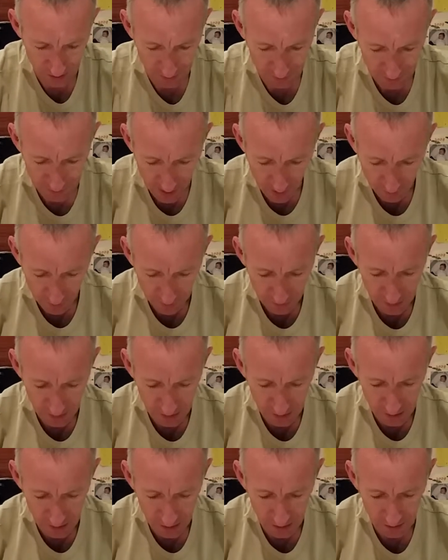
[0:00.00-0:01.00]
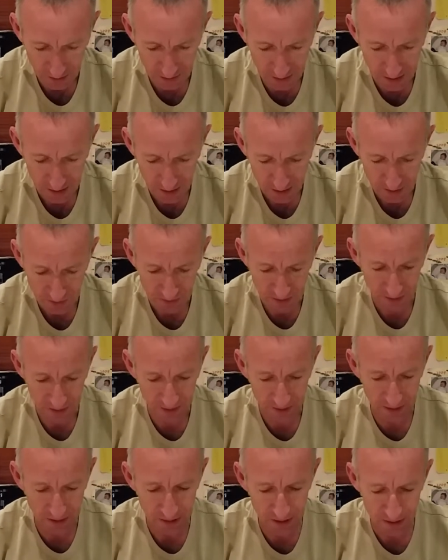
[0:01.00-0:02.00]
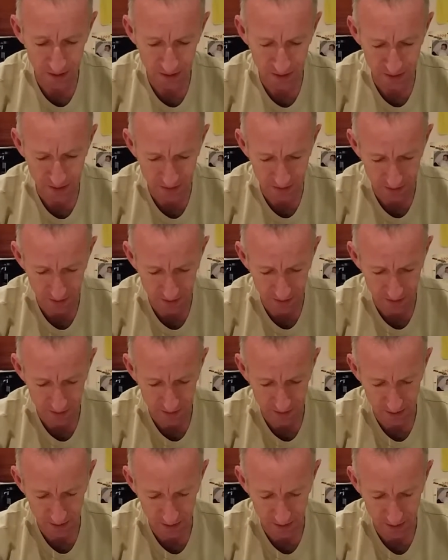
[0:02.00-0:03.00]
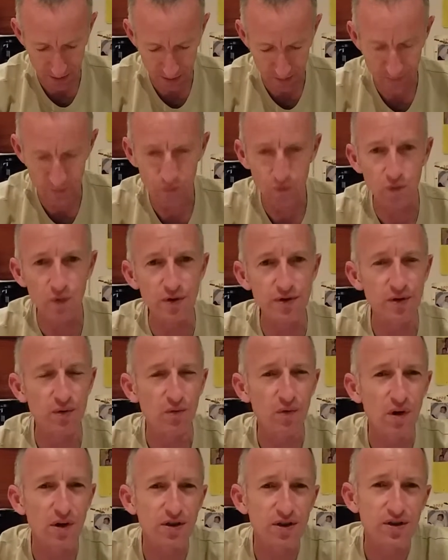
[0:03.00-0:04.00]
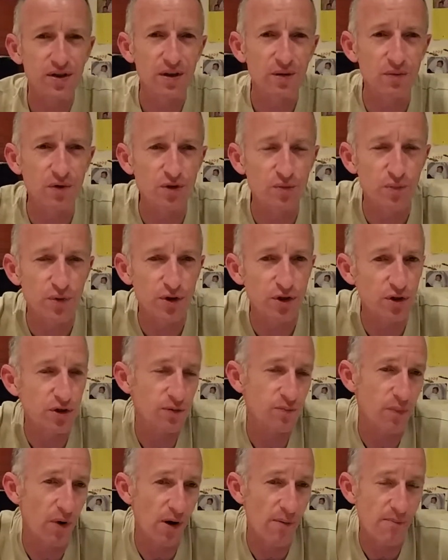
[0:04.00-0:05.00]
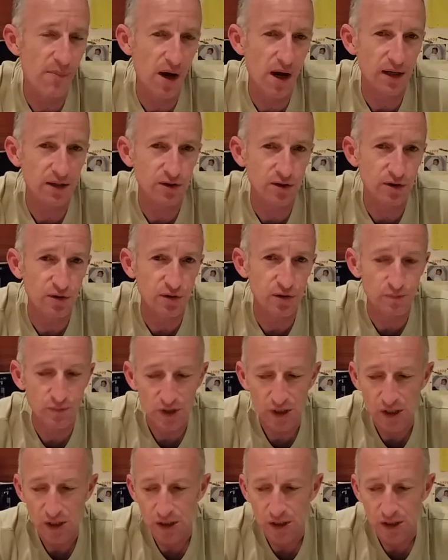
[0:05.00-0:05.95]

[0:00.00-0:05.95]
Start with the Kingston. The Kingston was a watch that was produced by Mark II,